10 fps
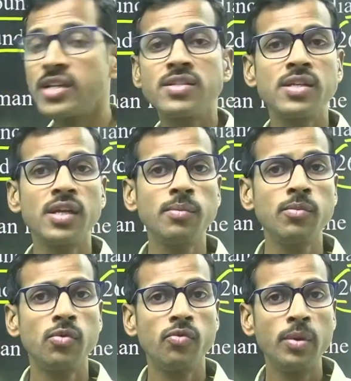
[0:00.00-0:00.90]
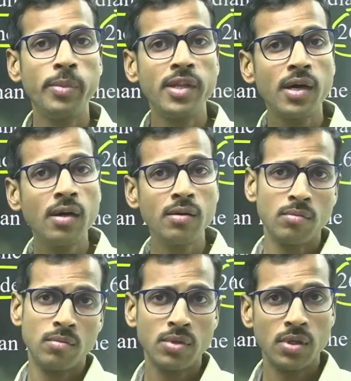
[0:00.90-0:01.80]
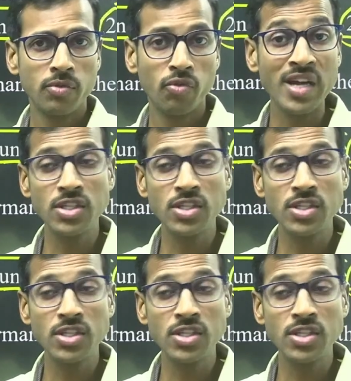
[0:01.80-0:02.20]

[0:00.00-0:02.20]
CM will be the vice